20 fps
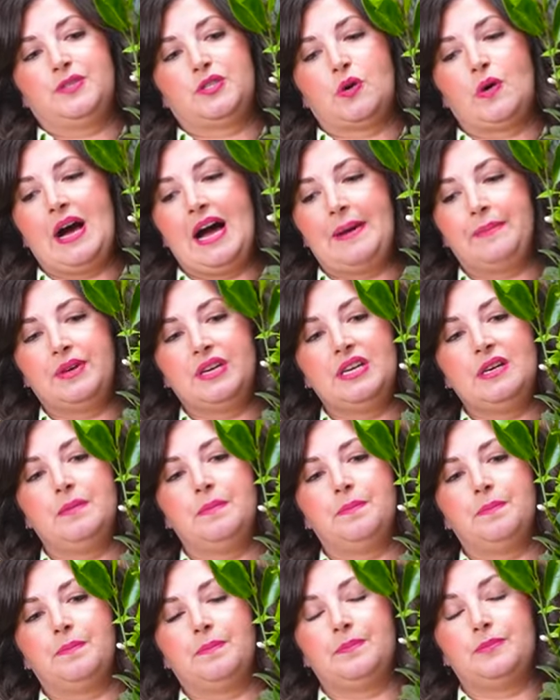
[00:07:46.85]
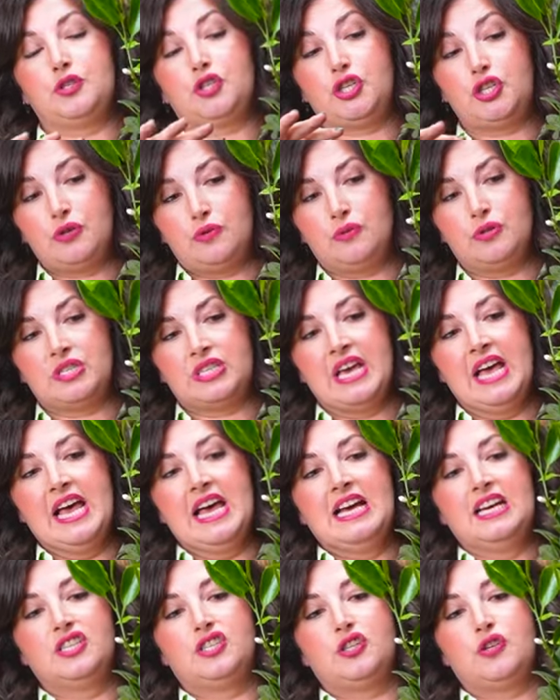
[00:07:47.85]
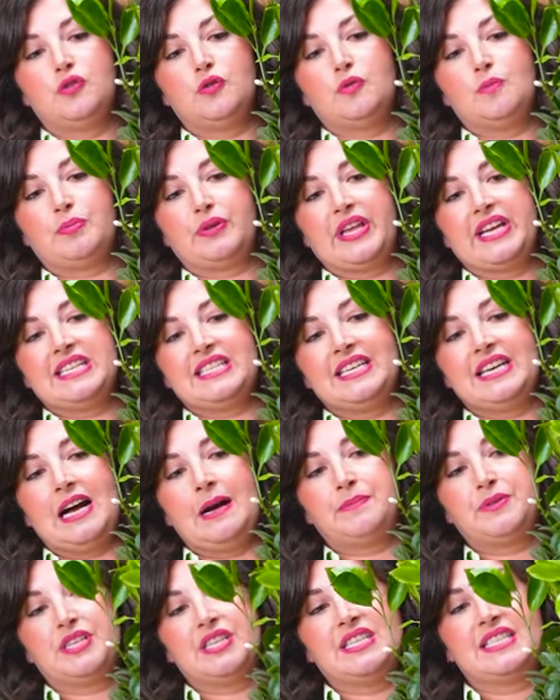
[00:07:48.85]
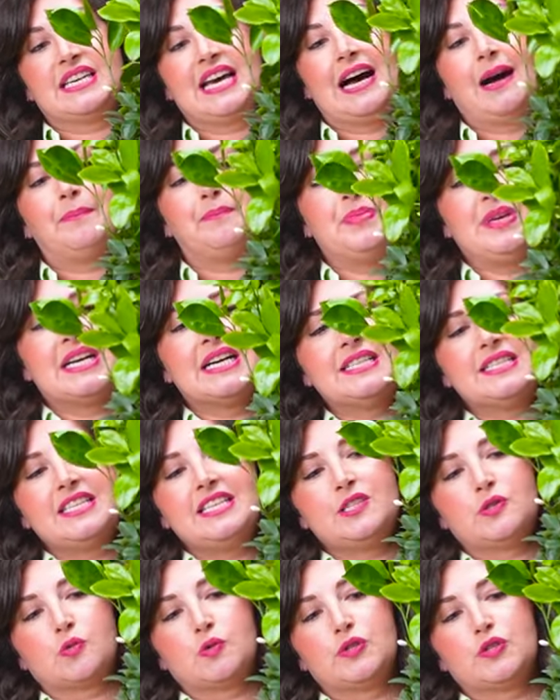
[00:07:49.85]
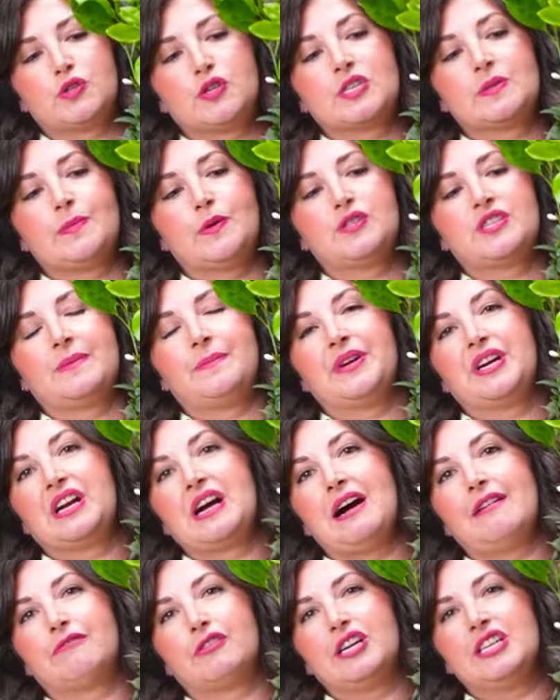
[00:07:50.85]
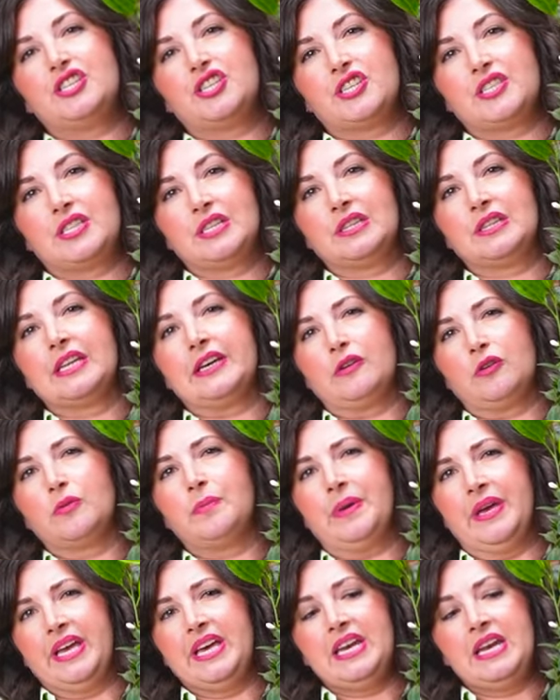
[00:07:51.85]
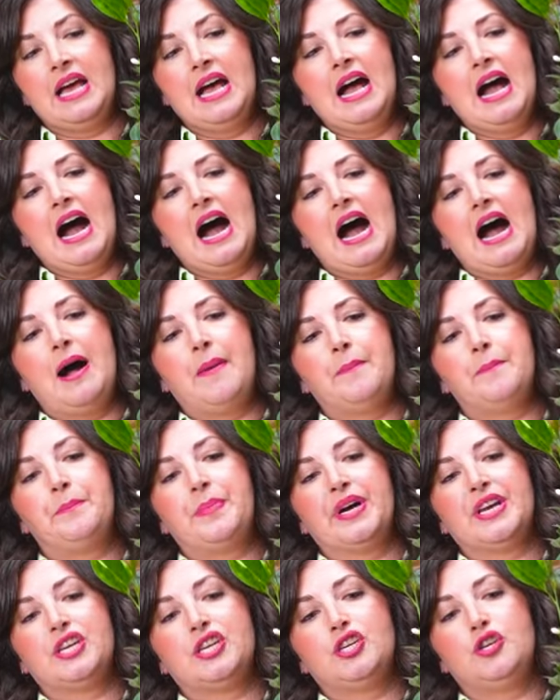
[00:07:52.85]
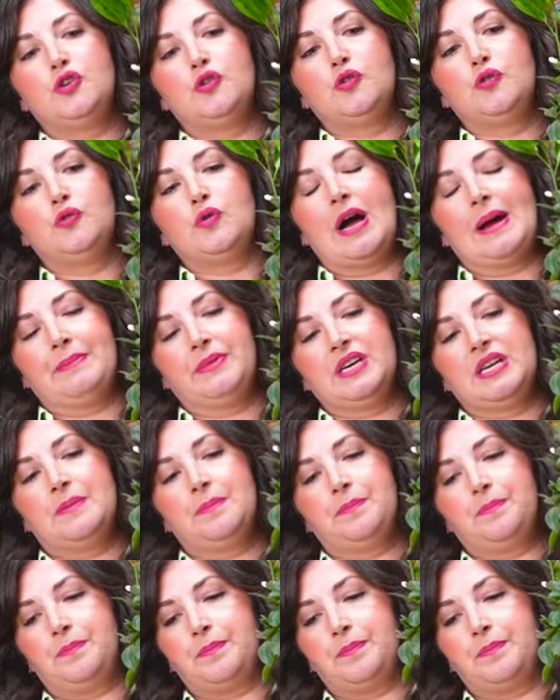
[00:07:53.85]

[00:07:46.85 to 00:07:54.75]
So I'm going to shoot to plant it up to the top because these roots are exposed. I'm going to cover it just a little bit, um, but you I'm going to